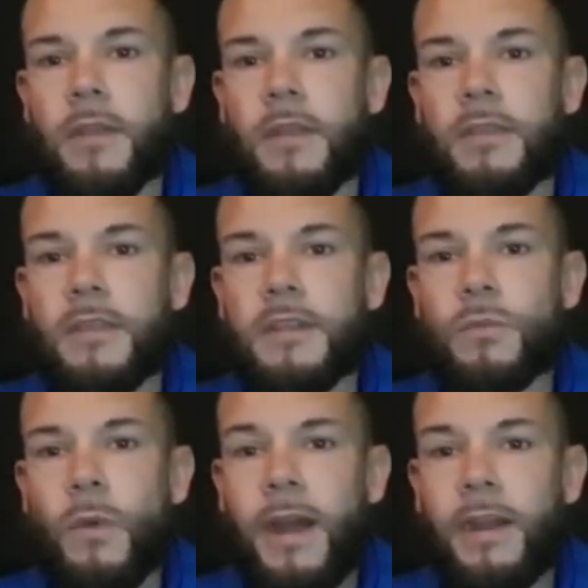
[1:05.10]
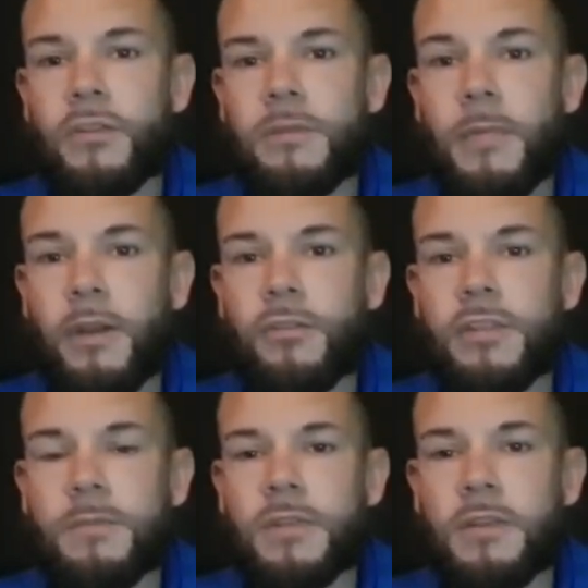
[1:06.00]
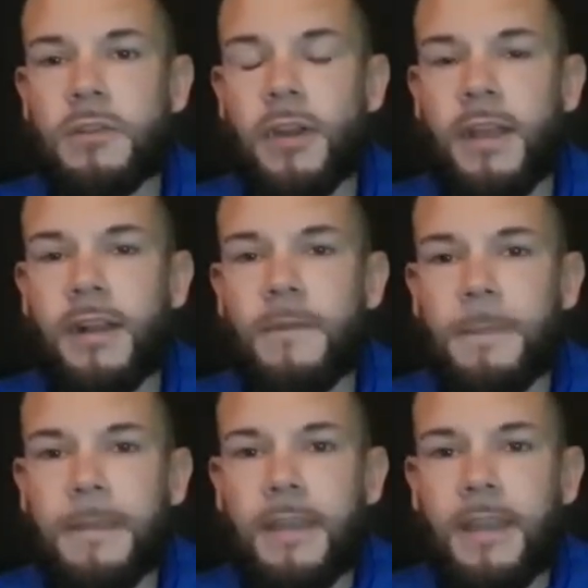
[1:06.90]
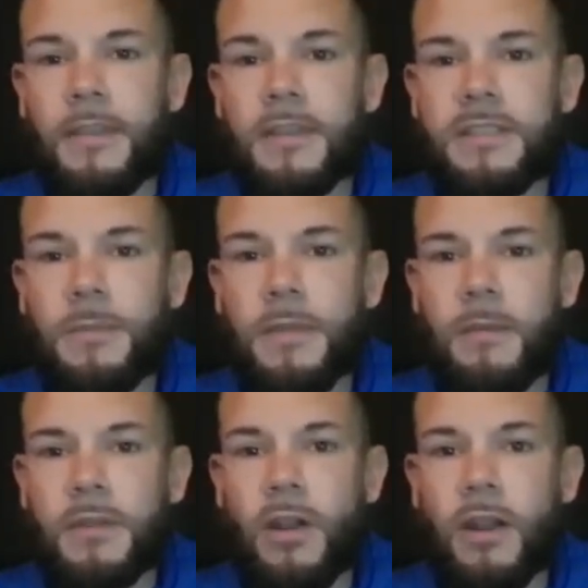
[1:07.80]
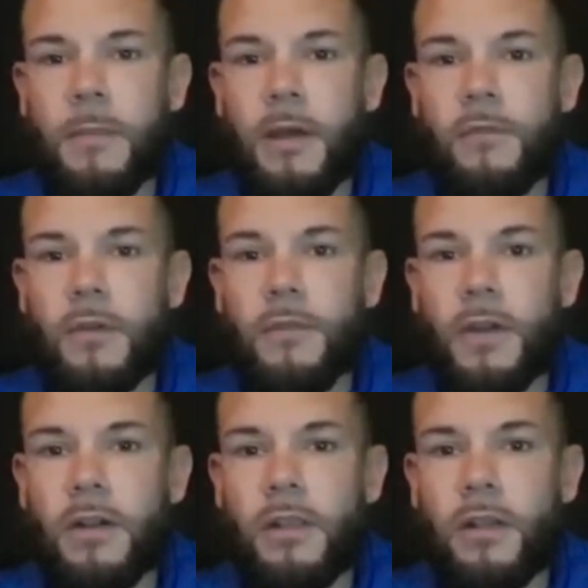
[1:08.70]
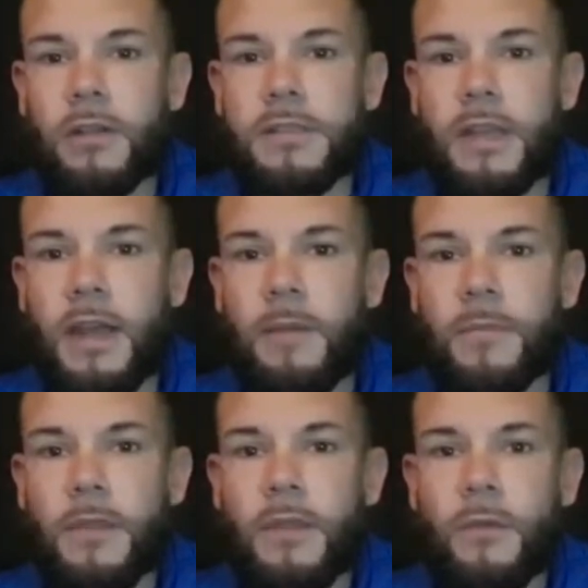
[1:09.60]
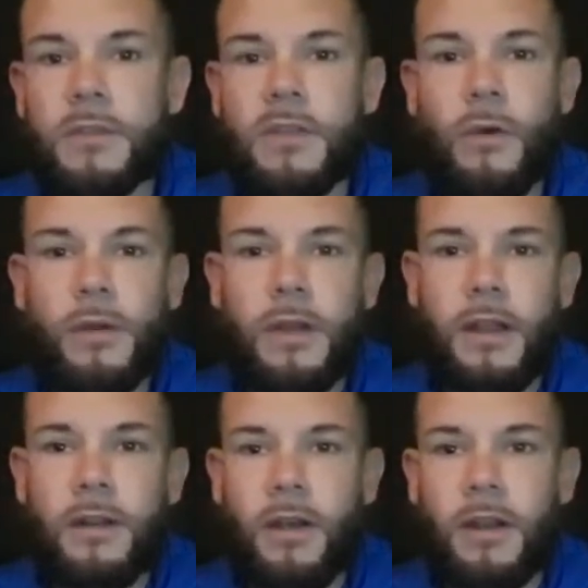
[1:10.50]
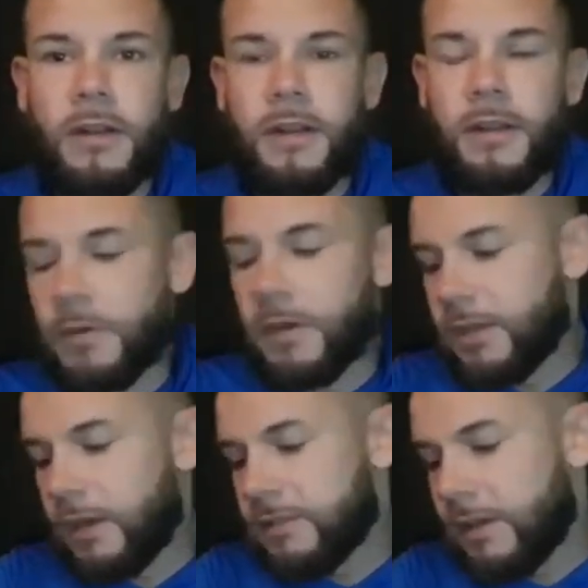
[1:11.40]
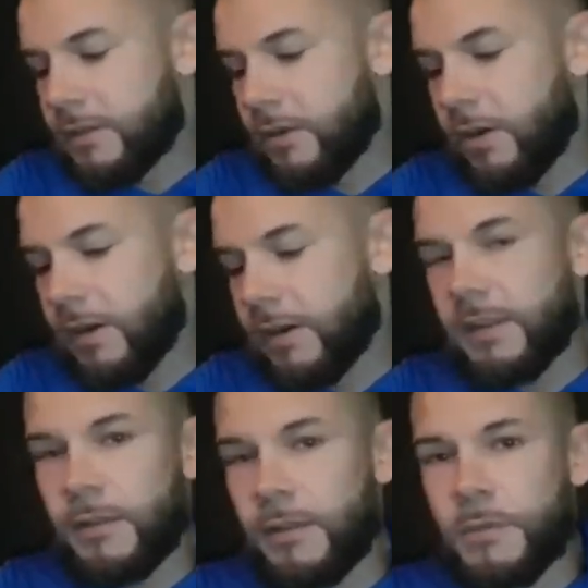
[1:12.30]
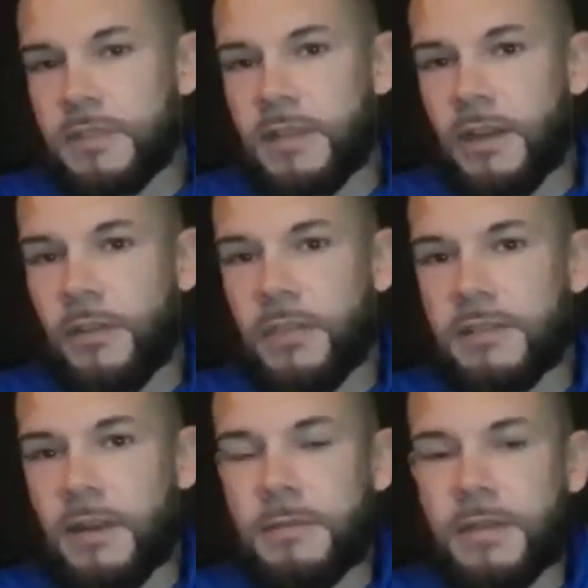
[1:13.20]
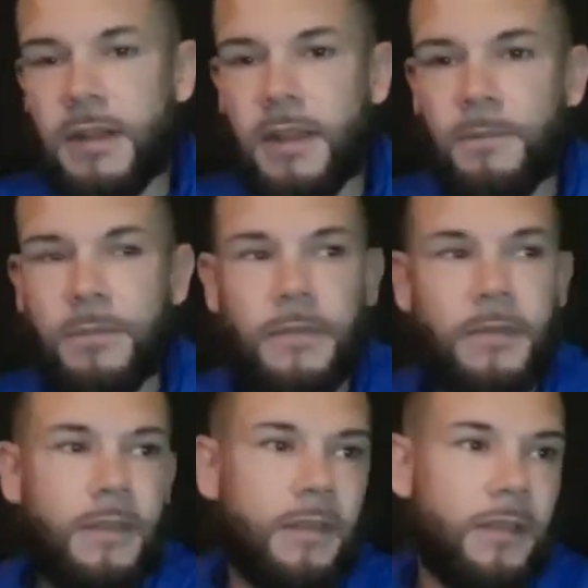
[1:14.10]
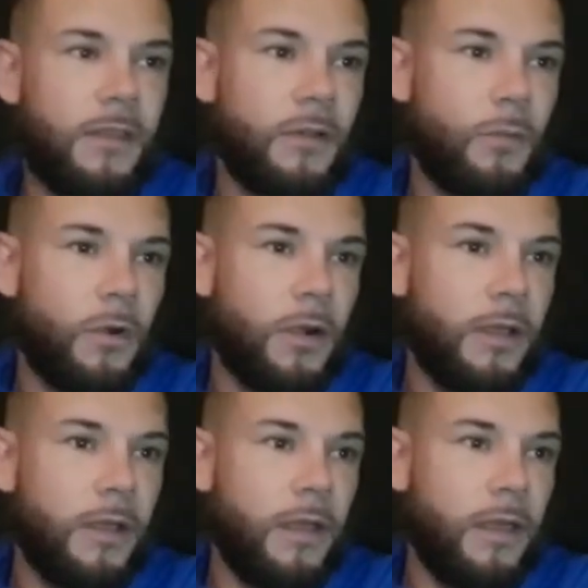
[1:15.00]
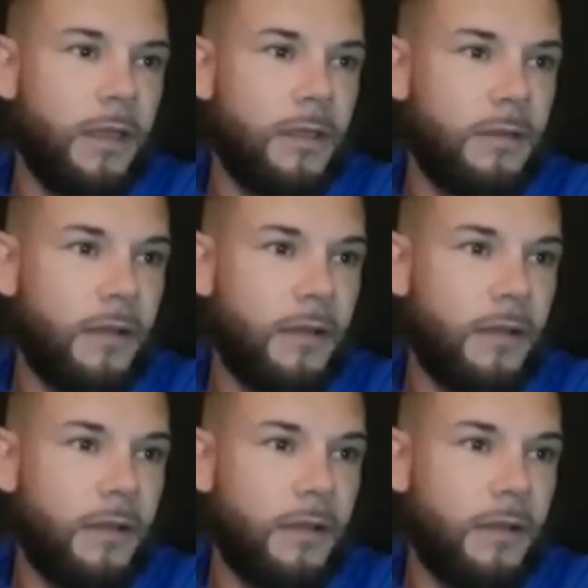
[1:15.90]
these wires and microchips in your head. And this is something I've been talking about for a very long time. What's going on auditing? Big shouts out to auditing. He was tearing things up today. Good work. And